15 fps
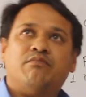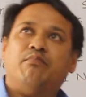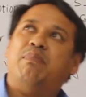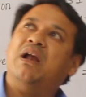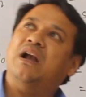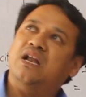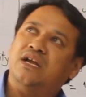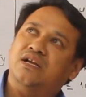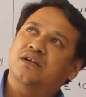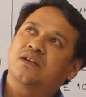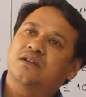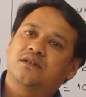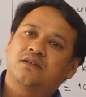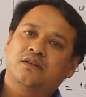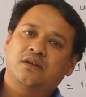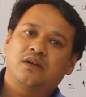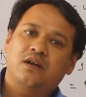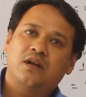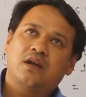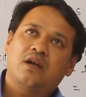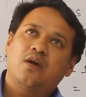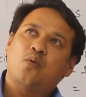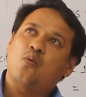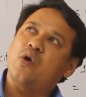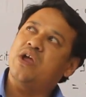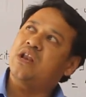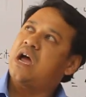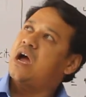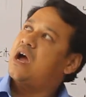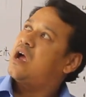Building. When
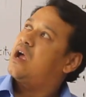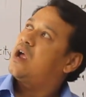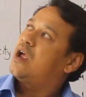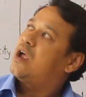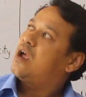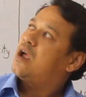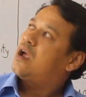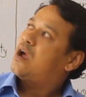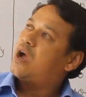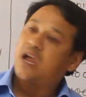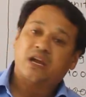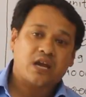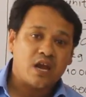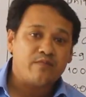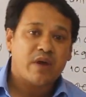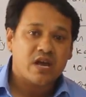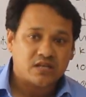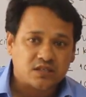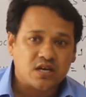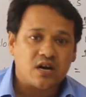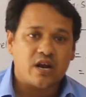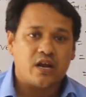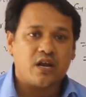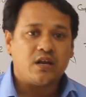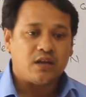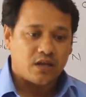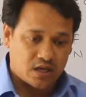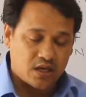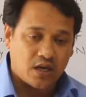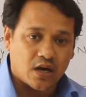I came yesterday
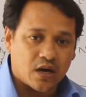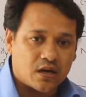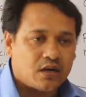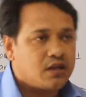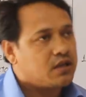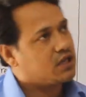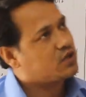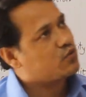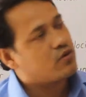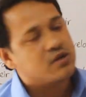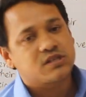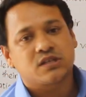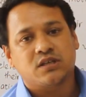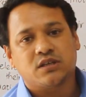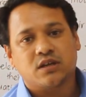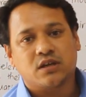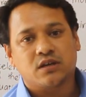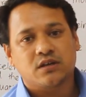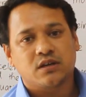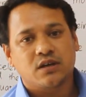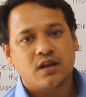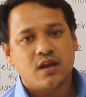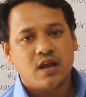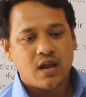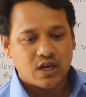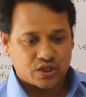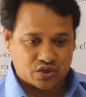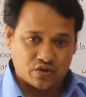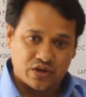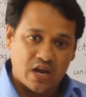here, it was here.
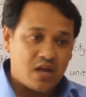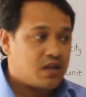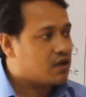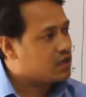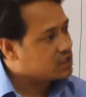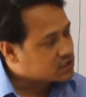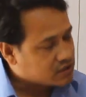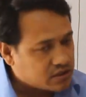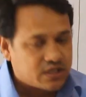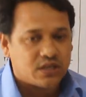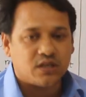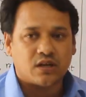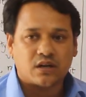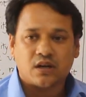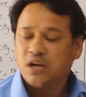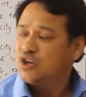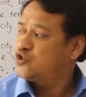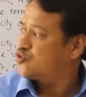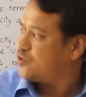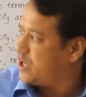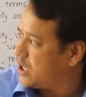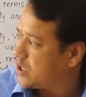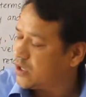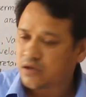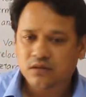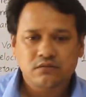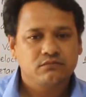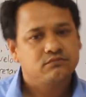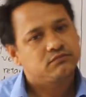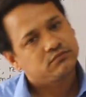Today also here. Tree
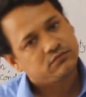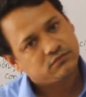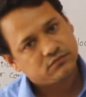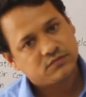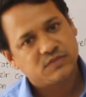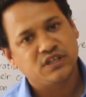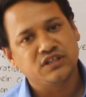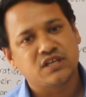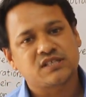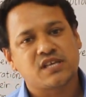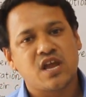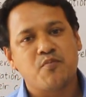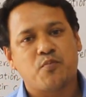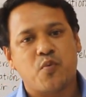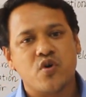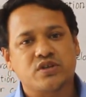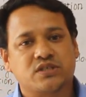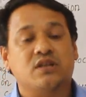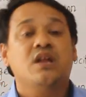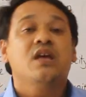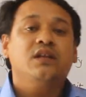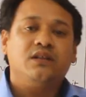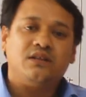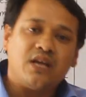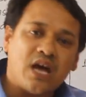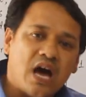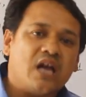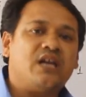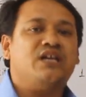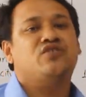in the same position. They
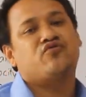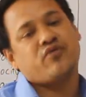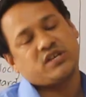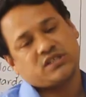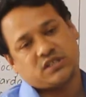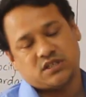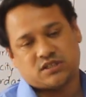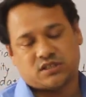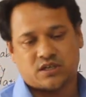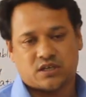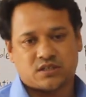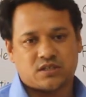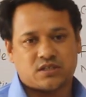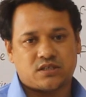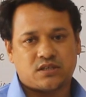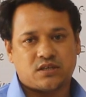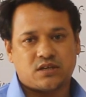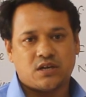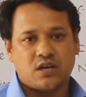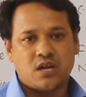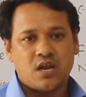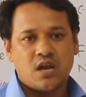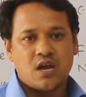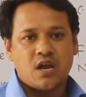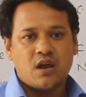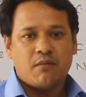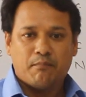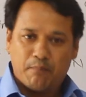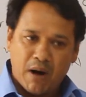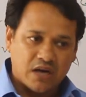are in rest state.
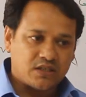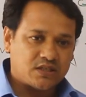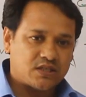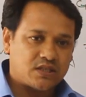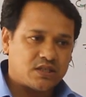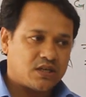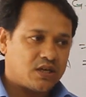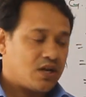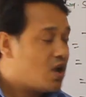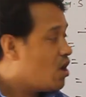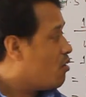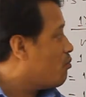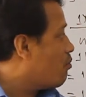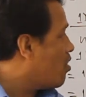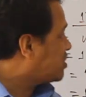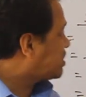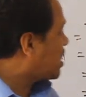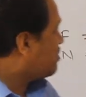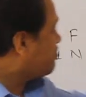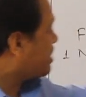But motion